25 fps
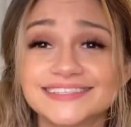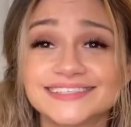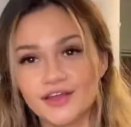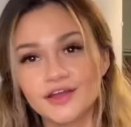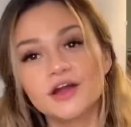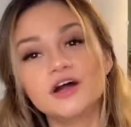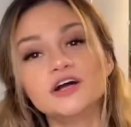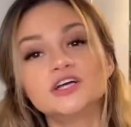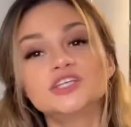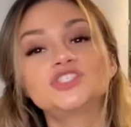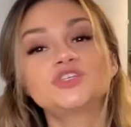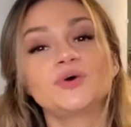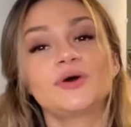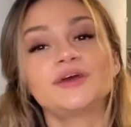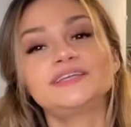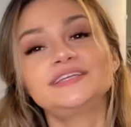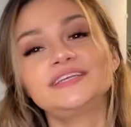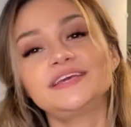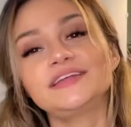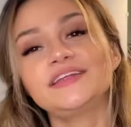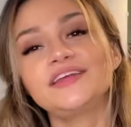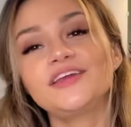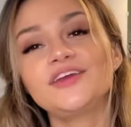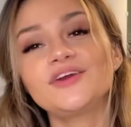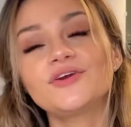So I did
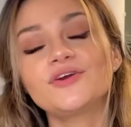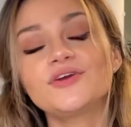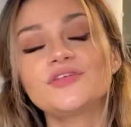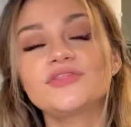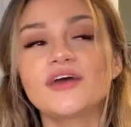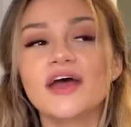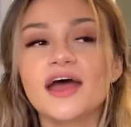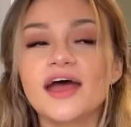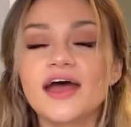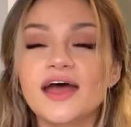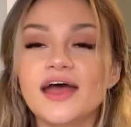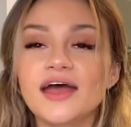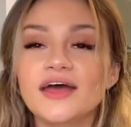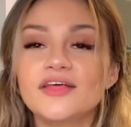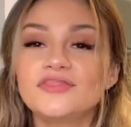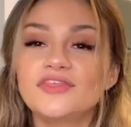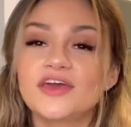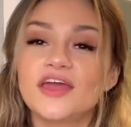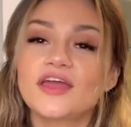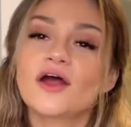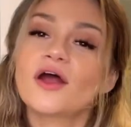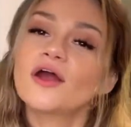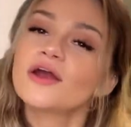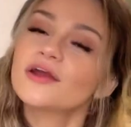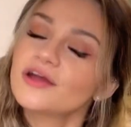hear that they
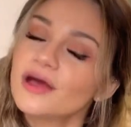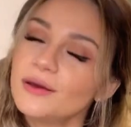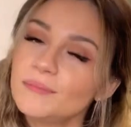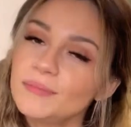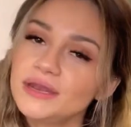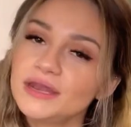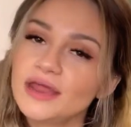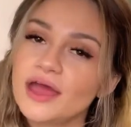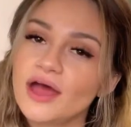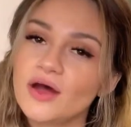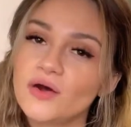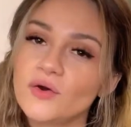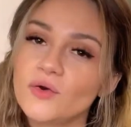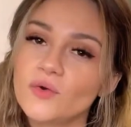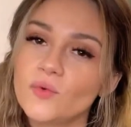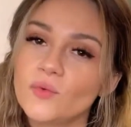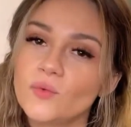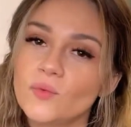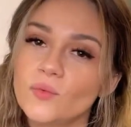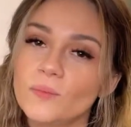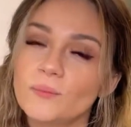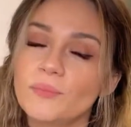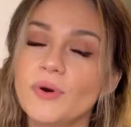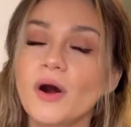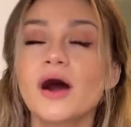are coming out
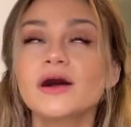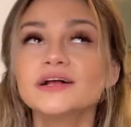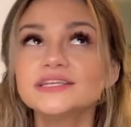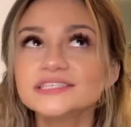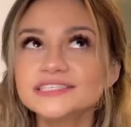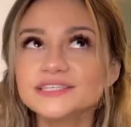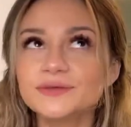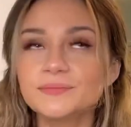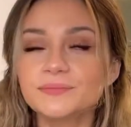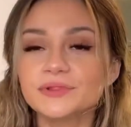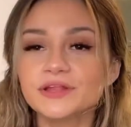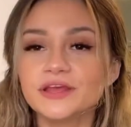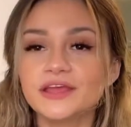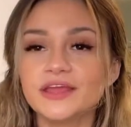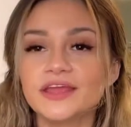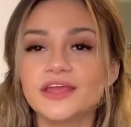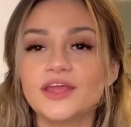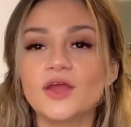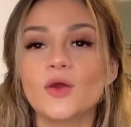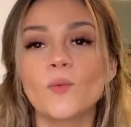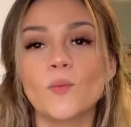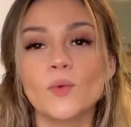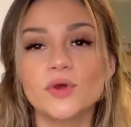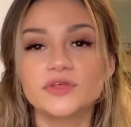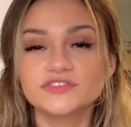possibly
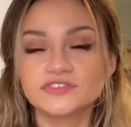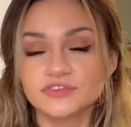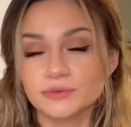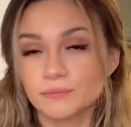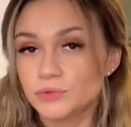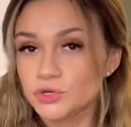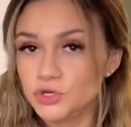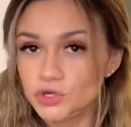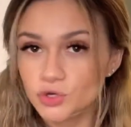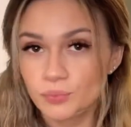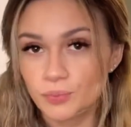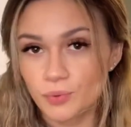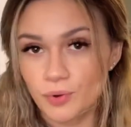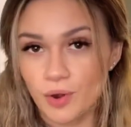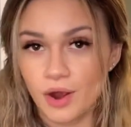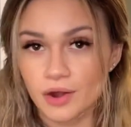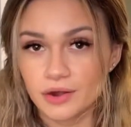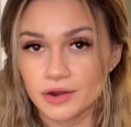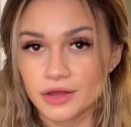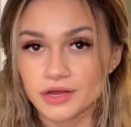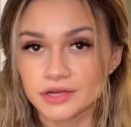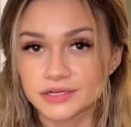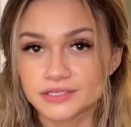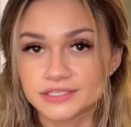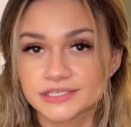with some new
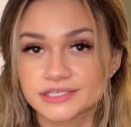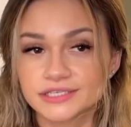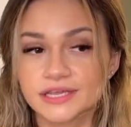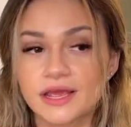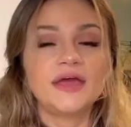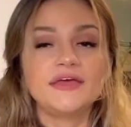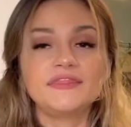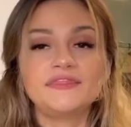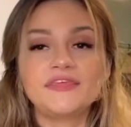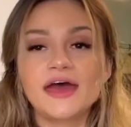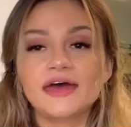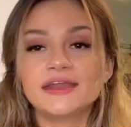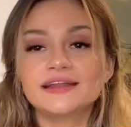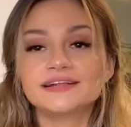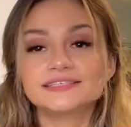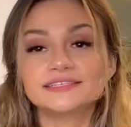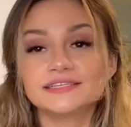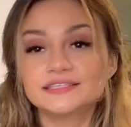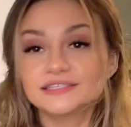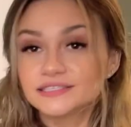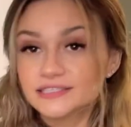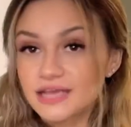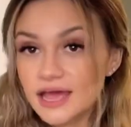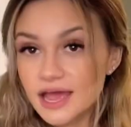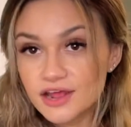products that is
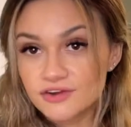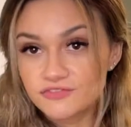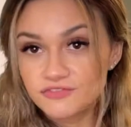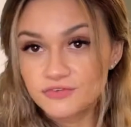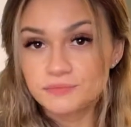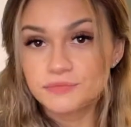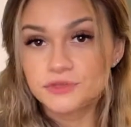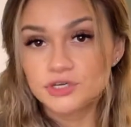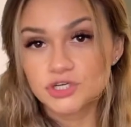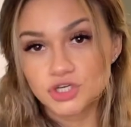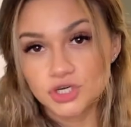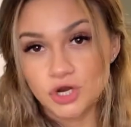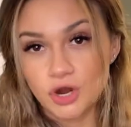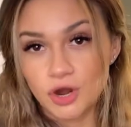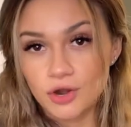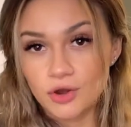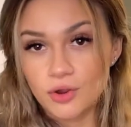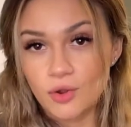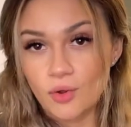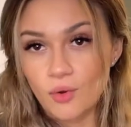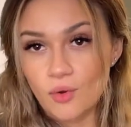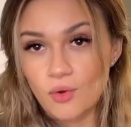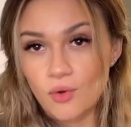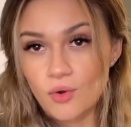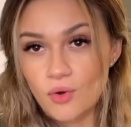aside from the
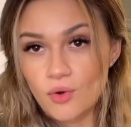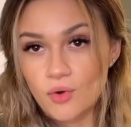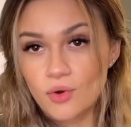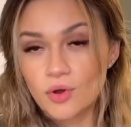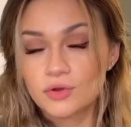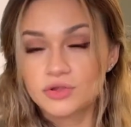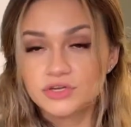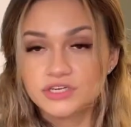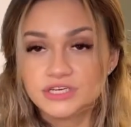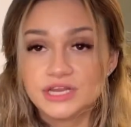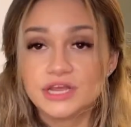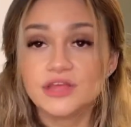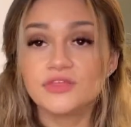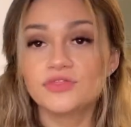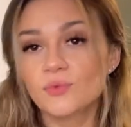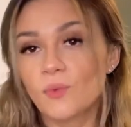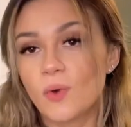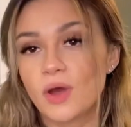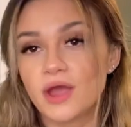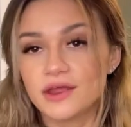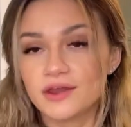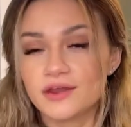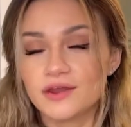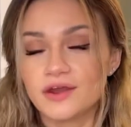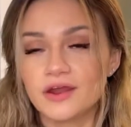charcoal teeth
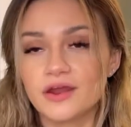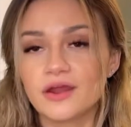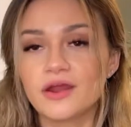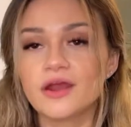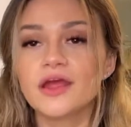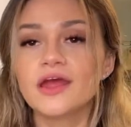whitener.